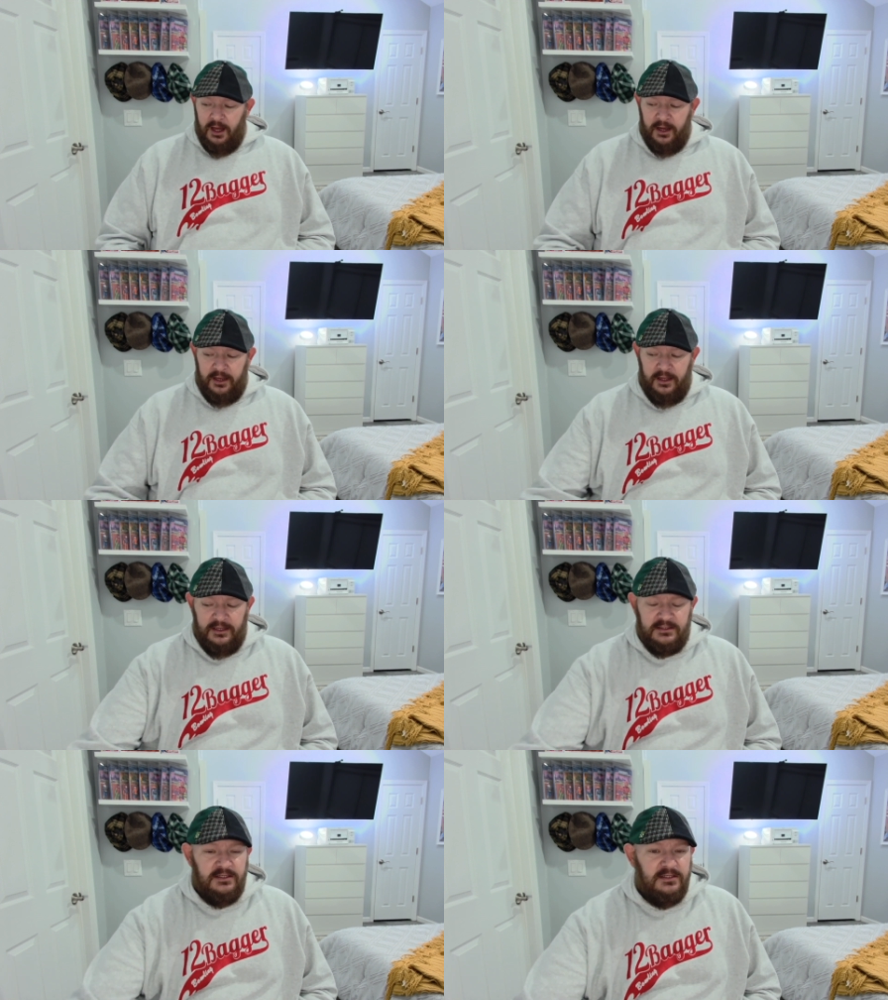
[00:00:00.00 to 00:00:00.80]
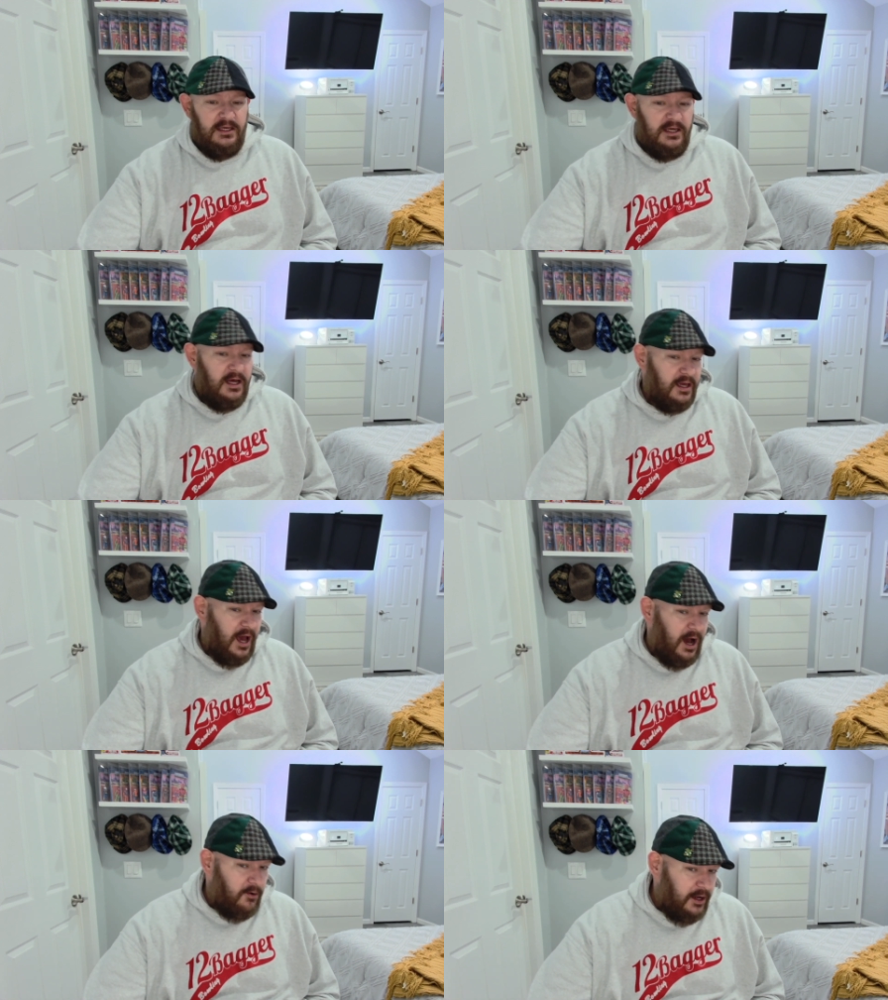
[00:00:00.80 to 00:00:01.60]
Uh, again, this is the uh,
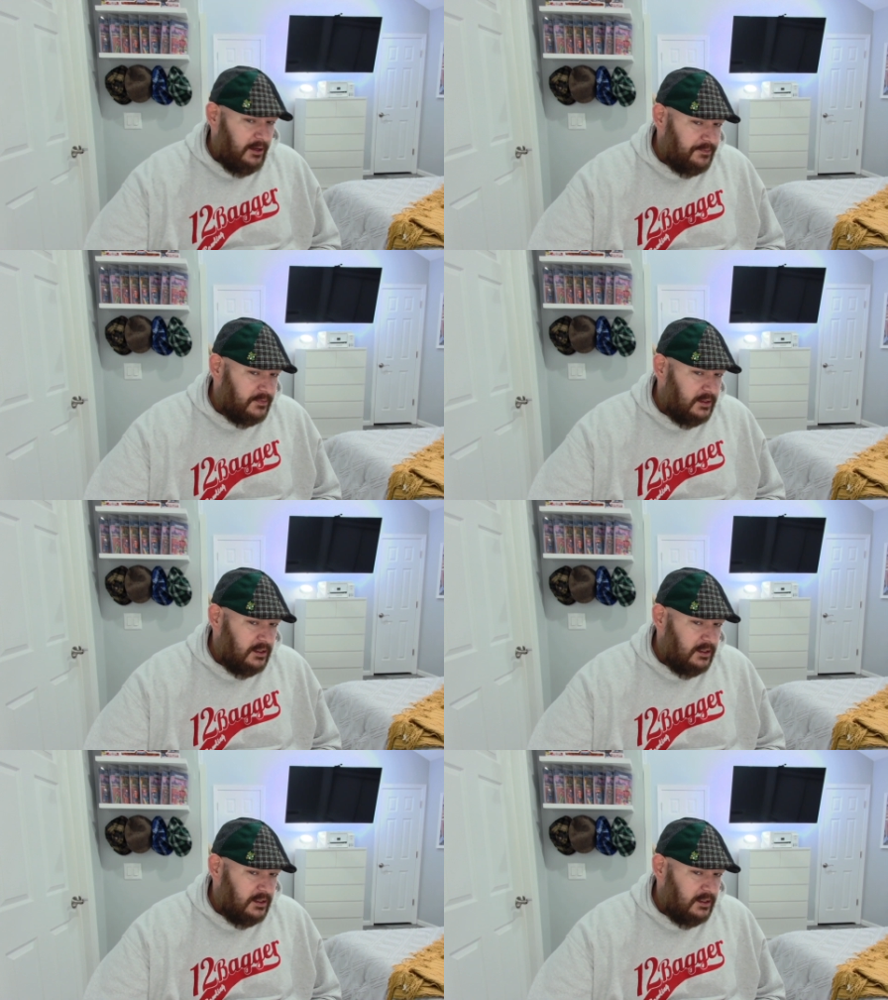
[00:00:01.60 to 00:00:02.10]
Galway